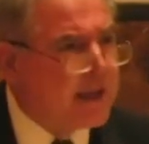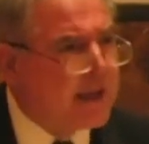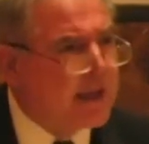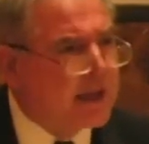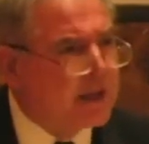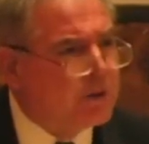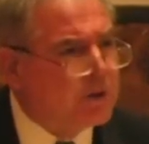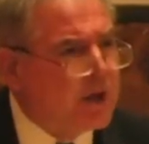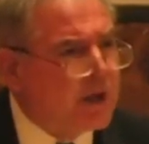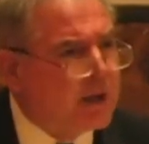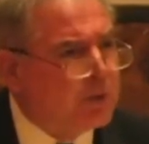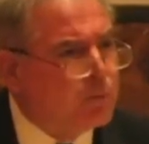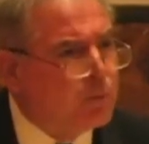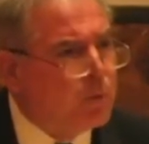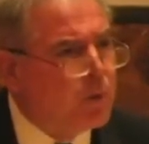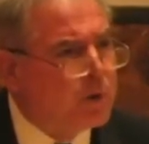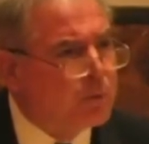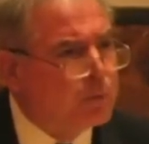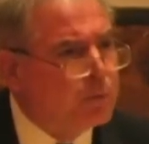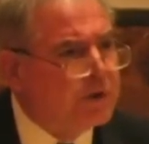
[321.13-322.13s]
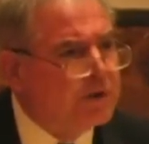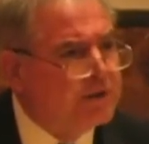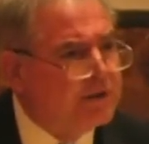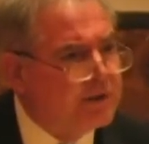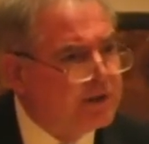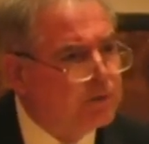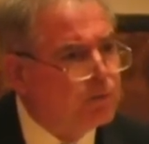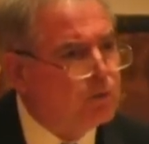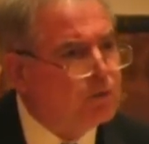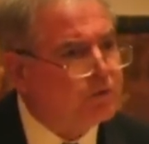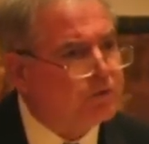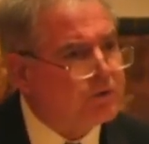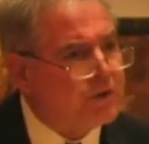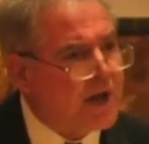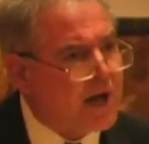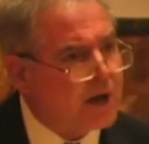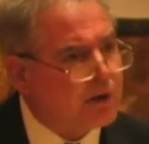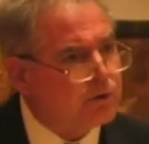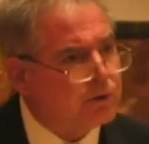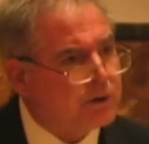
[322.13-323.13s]
And what we did was
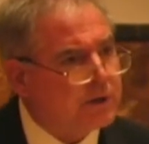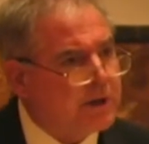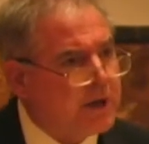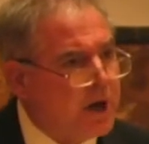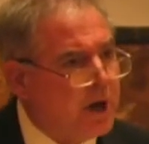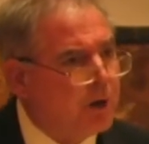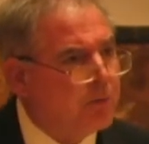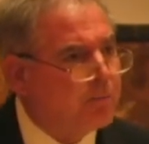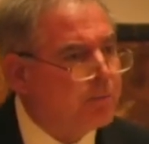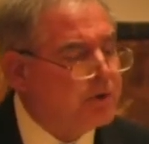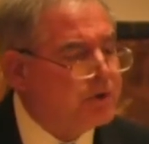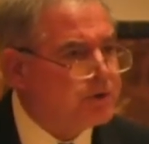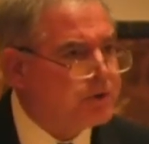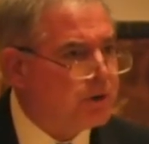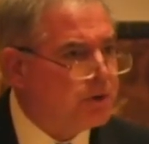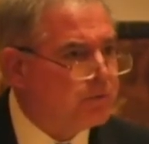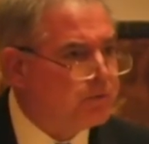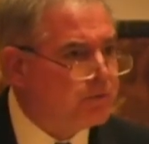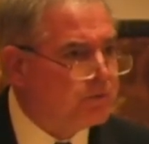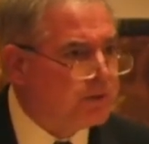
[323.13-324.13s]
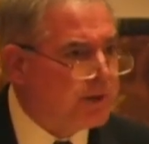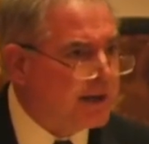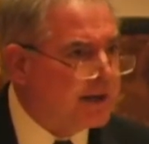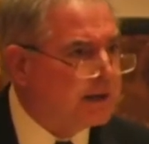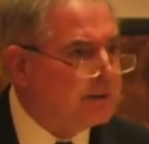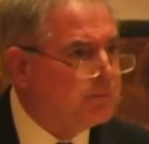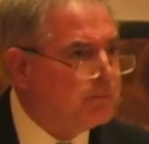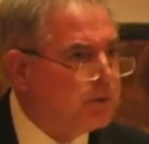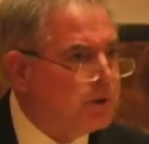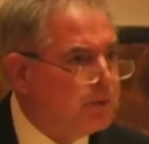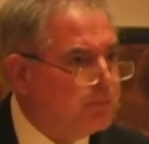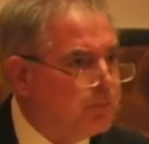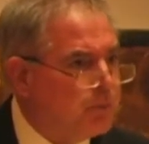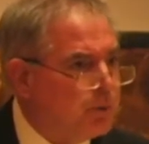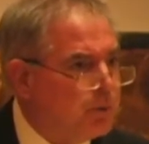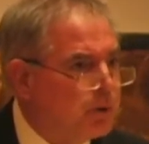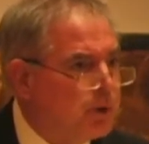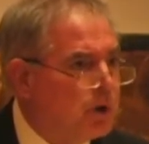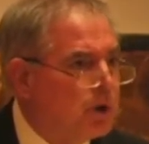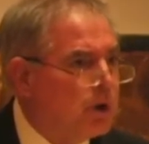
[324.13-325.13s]
not only help in terms of getting
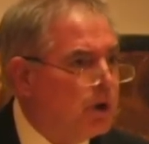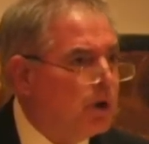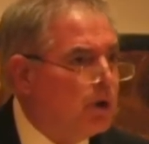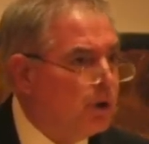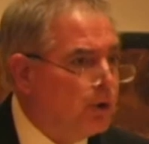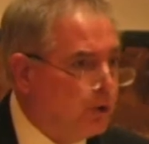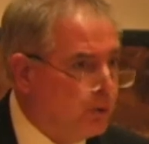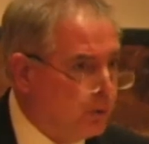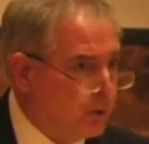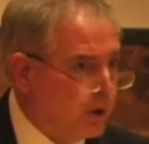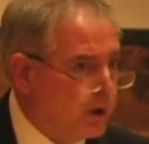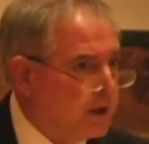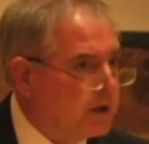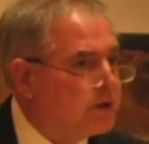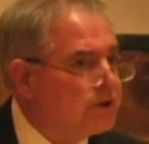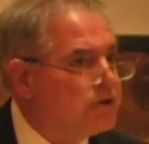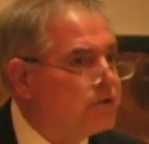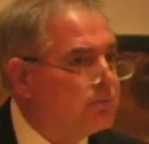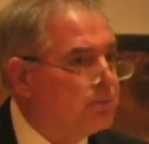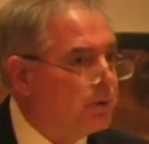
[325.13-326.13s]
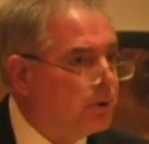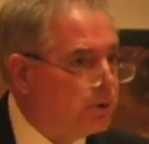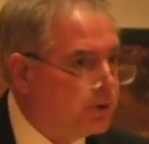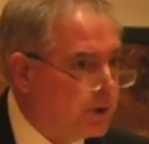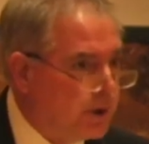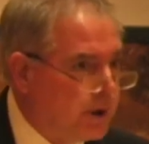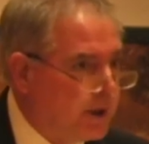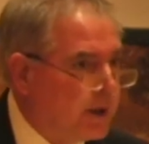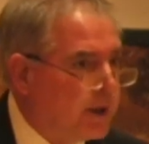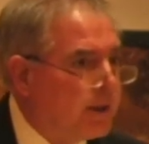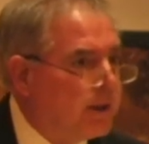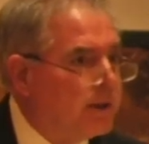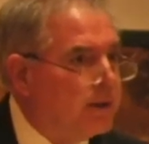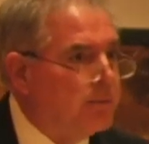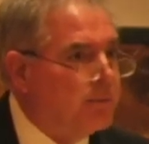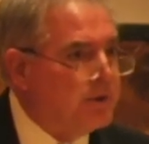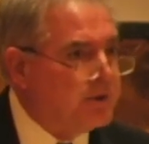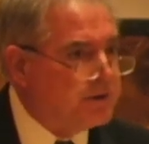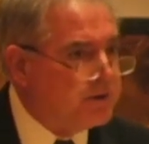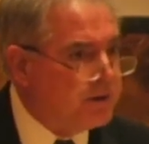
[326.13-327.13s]
people who were eligible the
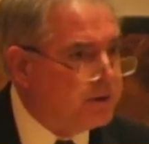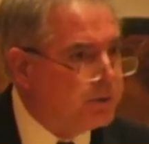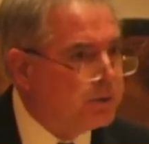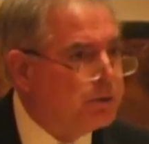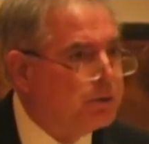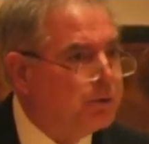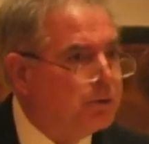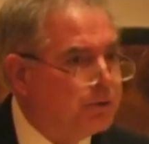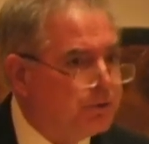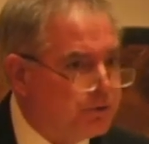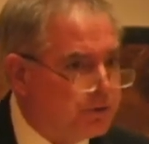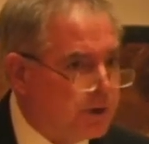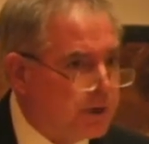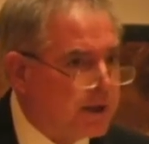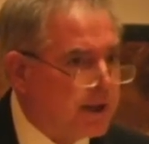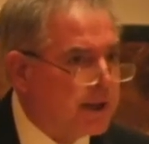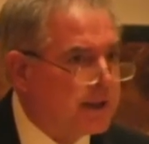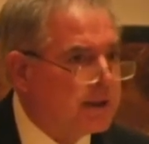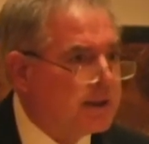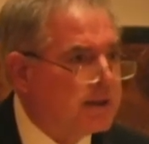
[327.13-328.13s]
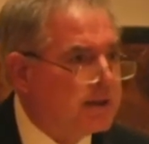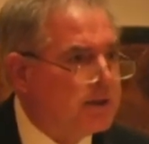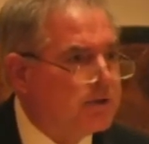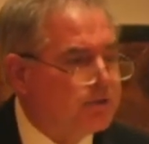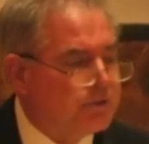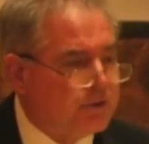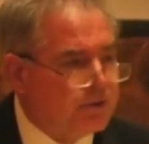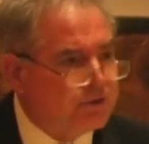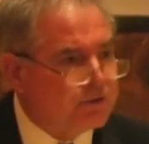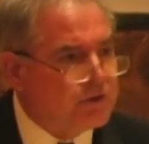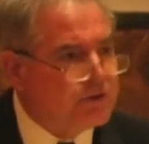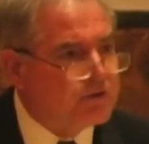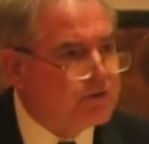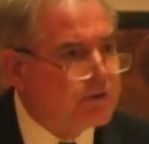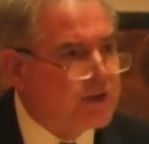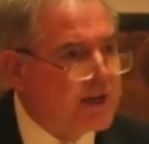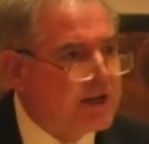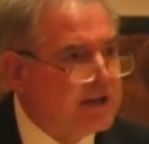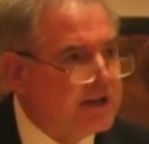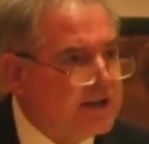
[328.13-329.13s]
materials and the assistance
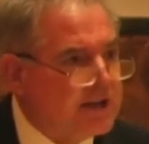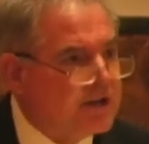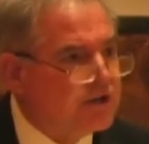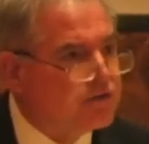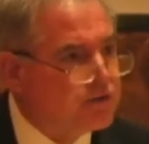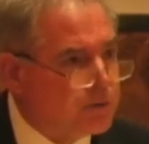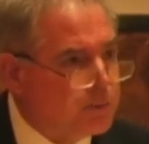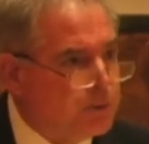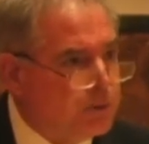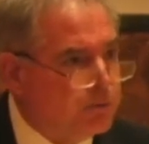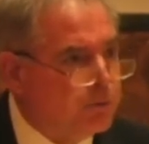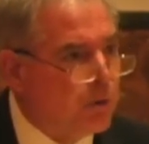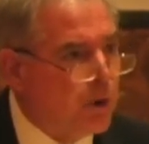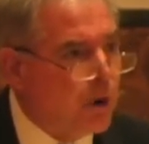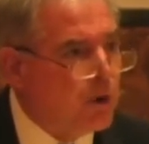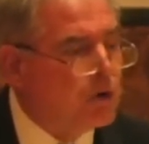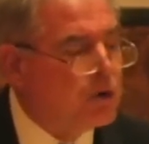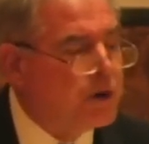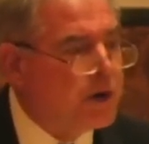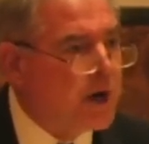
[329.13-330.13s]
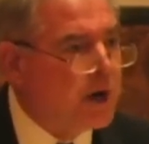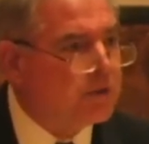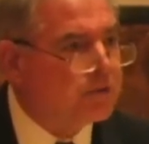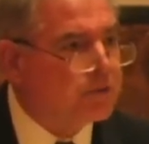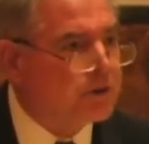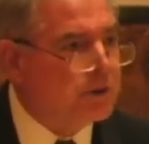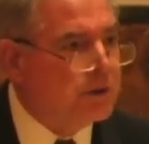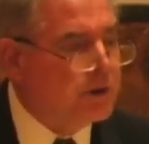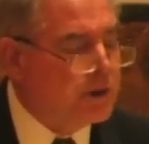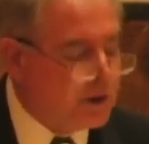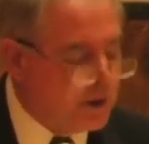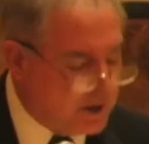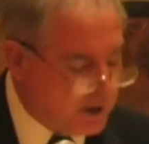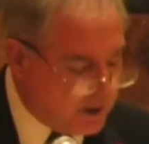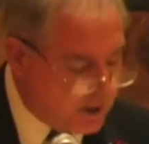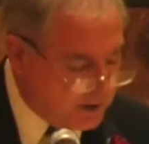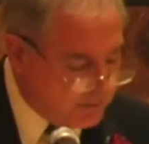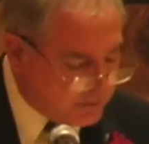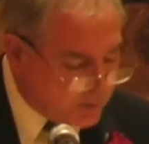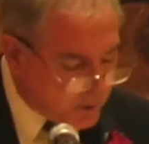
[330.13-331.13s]
they needed to enroll in Husky,
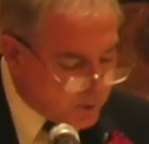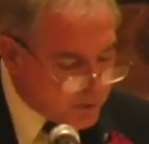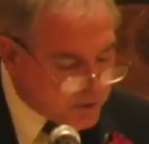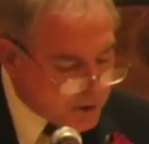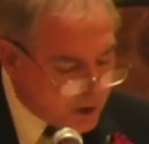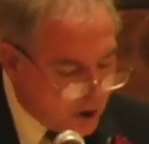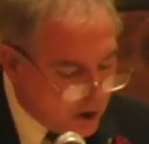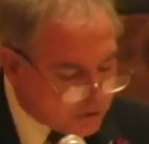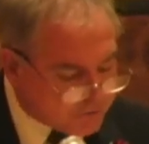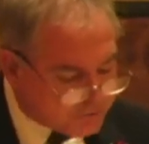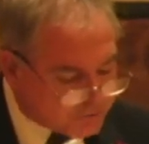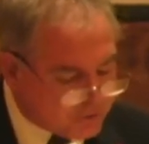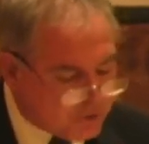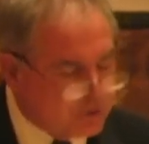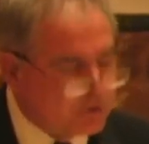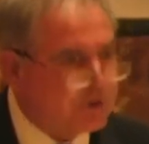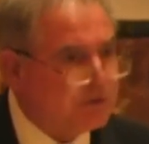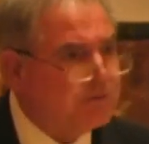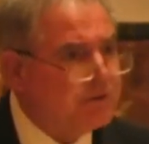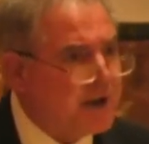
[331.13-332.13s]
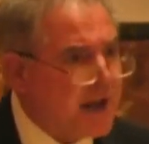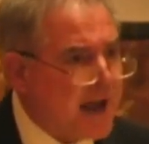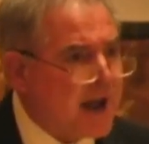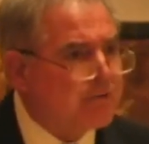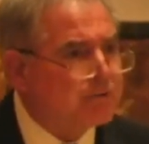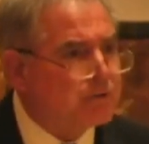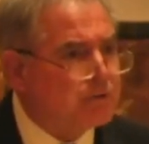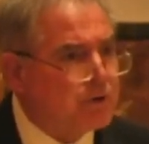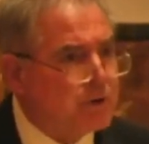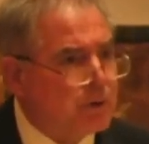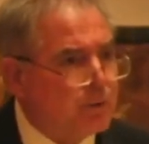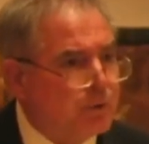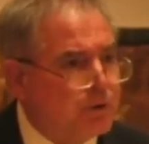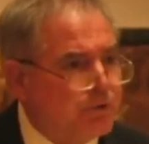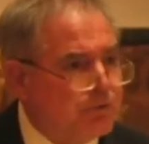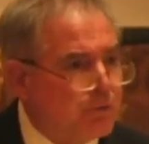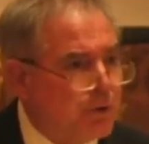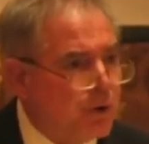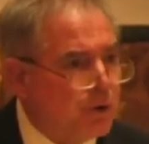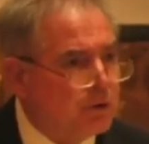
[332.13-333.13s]
but we also, even after they were
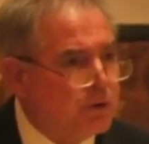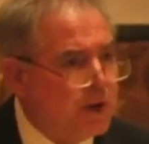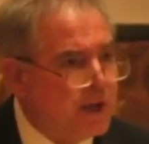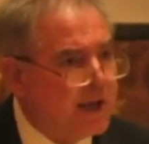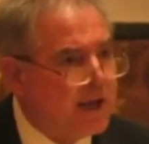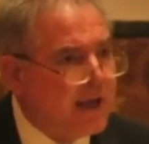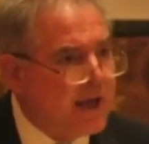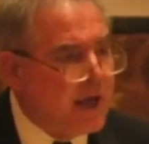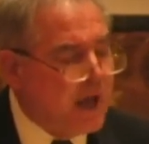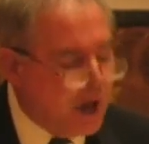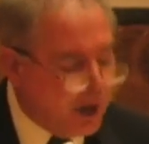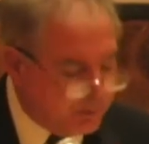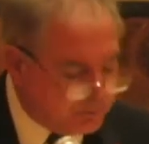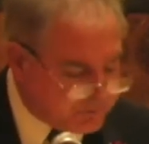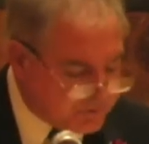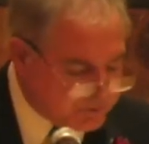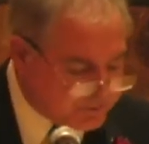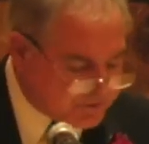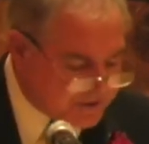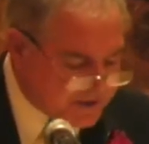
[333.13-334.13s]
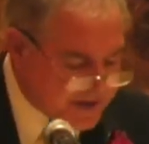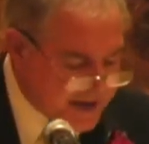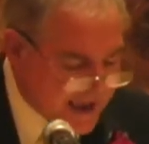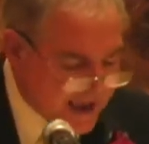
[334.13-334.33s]
enrolled, helped them to